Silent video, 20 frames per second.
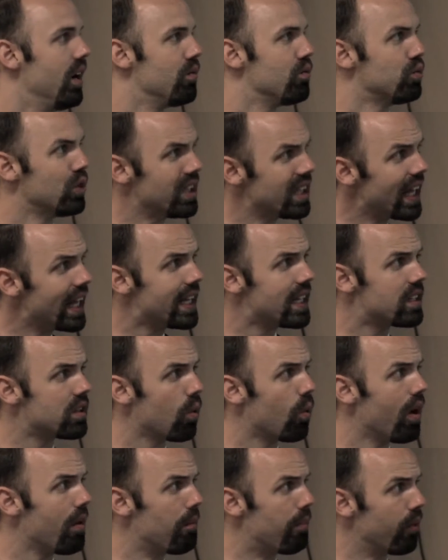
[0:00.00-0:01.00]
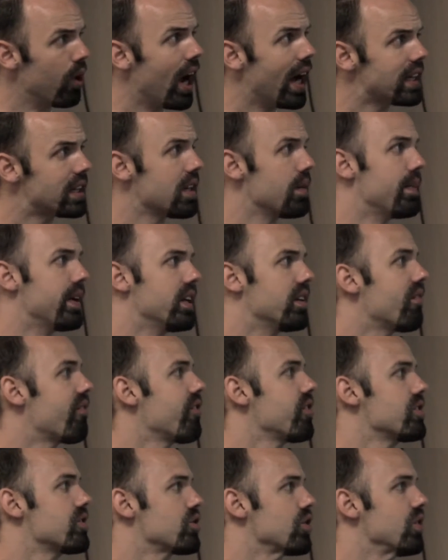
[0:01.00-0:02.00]
related to what brought them in
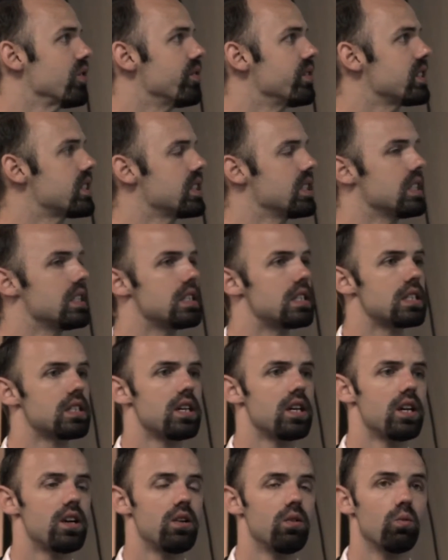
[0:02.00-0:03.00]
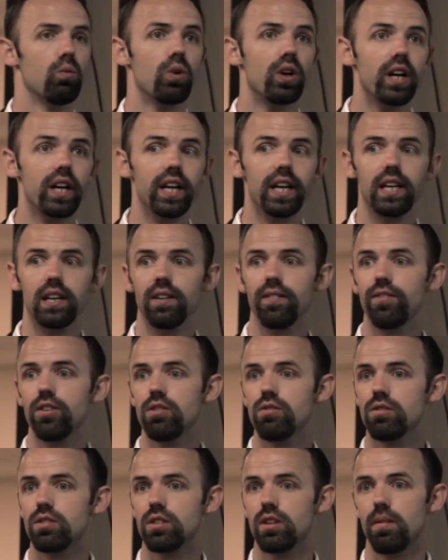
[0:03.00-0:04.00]
for services. We're going to give
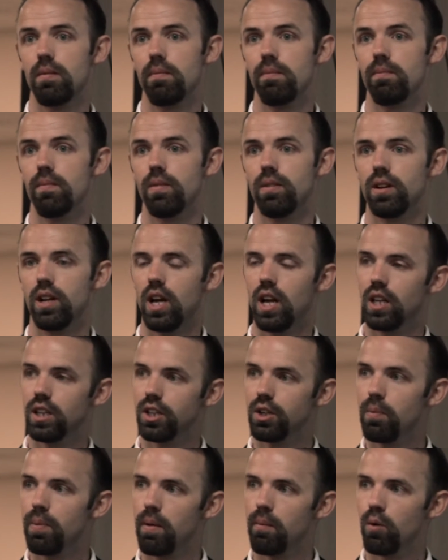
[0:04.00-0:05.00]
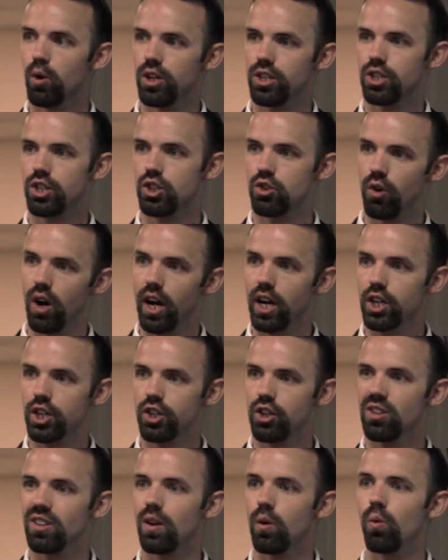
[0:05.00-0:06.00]
you a little bit more
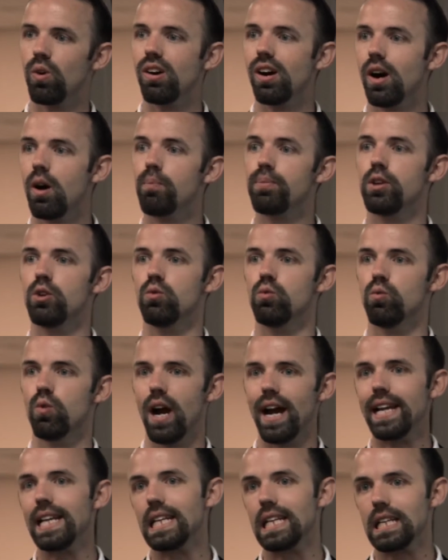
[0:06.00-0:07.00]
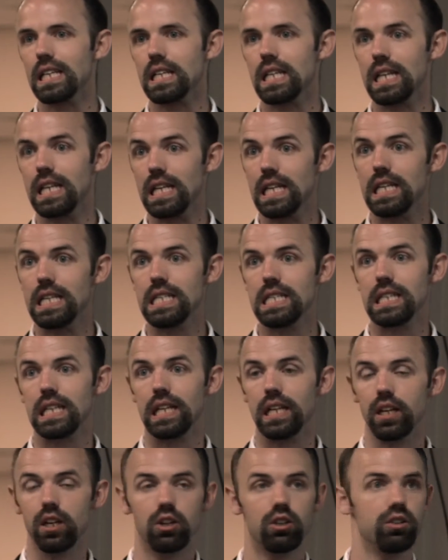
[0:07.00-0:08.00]
structure that will help you write these
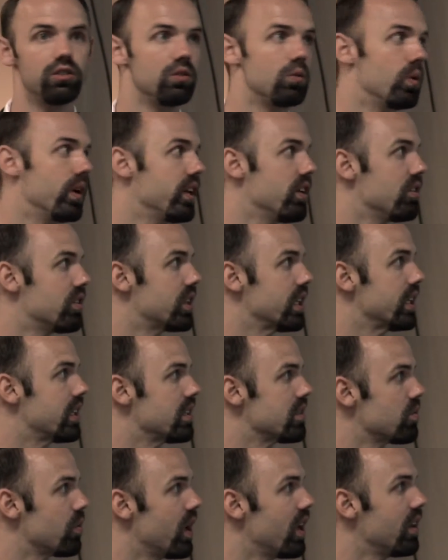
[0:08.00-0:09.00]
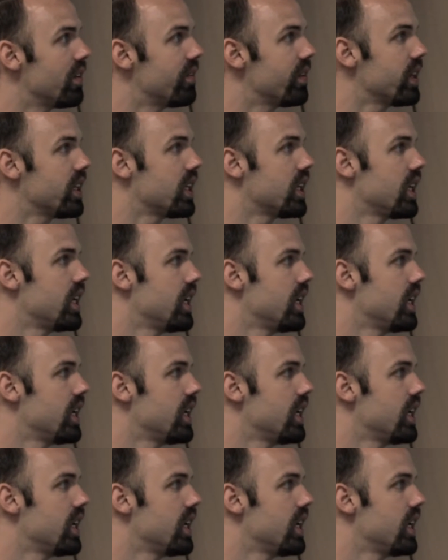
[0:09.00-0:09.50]
and include what you think is relevant.